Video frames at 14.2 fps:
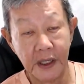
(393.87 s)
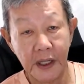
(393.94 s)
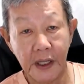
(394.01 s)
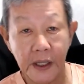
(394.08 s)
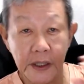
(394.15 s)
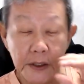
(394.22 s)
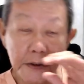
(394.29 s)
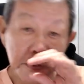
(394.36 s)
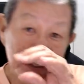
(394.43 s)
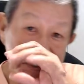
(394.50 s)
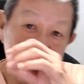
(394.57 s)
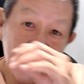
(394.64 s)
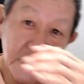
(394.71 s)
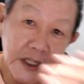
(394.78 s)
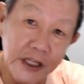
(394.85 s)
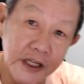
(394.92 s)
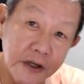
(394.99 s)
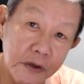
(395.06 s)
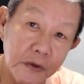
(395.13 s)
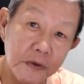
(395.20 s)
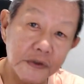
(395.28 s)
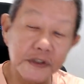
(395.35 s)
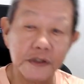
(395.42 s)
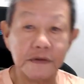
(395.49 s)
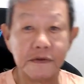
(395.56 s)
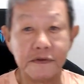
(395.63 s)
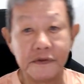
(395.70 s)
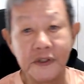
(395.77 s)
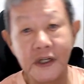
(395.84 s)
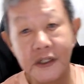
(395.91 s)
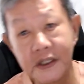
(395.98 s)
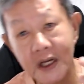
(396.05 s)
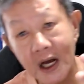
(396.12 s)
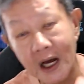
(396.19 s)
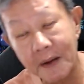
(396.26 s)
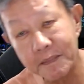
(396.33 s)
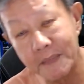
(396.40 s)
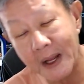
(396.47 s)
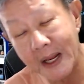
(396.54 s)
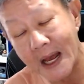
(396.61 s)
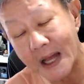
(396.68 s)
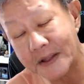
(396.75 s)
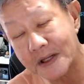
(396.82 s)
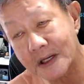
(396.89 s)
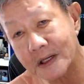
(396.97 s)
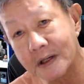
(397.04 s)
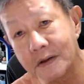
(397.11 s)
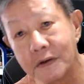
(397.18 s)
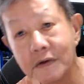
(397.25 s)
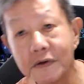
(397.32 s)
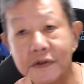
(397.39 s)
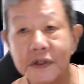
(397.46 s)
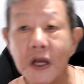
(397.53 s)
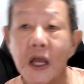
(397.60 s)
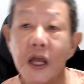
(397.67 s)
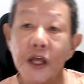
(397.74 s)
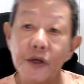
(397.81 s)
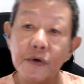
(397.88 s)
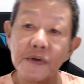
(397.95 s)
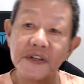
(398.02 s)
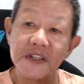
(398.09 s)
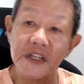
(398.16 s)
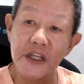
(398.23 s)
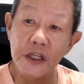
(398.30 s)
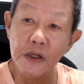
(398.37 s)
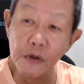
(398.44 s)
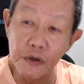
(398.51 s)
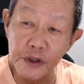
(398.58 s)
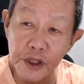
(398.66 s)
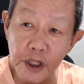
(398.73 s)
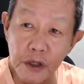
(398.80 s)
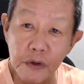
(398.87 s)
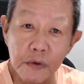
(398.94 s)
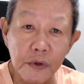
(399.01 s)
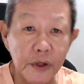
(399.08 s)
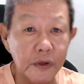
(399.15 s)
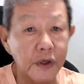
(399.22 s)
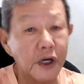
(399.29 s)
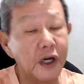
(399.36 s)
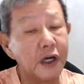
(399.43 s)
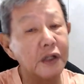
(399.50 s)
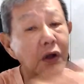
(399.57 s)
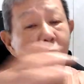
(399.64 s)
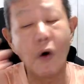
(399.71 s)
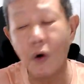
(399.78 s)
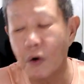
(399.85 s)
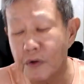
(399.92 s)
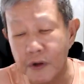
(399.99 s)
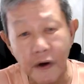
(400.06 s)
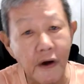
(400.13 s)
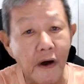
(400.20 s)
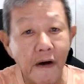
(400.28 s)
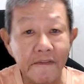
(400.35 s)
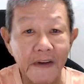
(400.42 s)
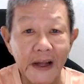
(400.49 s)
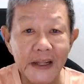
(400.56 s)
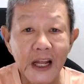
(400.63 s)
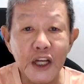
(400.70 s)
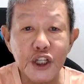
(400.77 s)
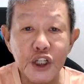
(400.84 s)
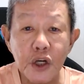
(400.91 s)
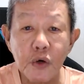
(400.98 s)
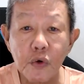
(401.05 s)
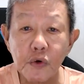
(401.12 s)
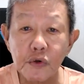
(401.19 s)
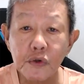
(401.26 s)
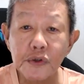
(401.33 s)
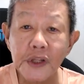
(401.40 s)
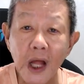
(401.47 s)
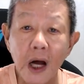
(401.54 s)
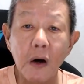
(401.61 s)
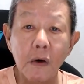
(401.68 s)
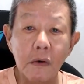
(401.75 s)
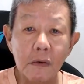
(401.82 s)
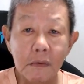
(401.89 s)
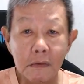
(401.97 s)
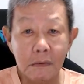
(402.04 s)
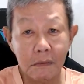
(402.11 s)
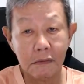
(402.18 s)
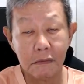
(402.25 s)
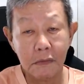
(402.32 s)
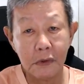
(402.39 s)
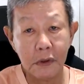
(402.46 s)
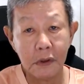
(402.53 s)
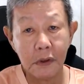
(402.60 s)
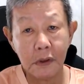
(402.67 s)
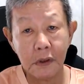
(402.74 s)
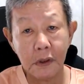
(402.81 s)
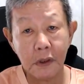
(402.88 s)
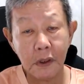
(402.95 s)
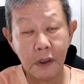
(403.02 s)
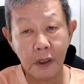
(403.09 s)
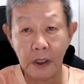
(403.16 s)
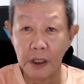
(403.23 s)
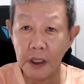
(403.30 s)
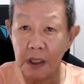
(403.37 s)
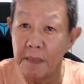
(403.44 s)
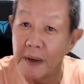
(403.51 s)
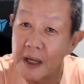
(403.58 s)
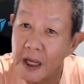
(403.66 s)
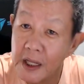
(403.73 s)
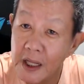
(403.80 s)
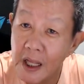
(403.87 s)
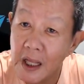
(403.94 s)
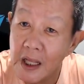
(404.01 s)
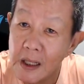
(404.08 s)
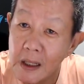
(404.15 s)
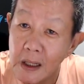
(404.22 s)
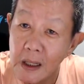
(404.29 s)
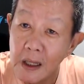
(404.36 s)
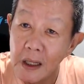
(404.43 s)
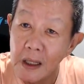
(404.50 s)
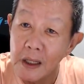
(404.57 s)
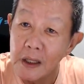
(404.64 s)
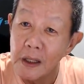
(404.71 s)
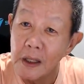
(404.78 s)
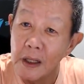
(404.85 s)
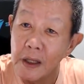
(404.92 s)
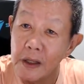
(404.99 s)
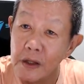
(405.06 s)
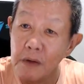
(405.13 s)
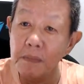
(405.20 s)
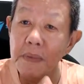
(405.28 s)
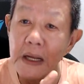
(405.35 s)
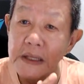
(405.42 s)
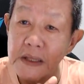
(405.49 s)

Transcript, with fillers: You see the news, you read the many articles, you see YouTube, you heard all the financial guru now. In the beginning, you may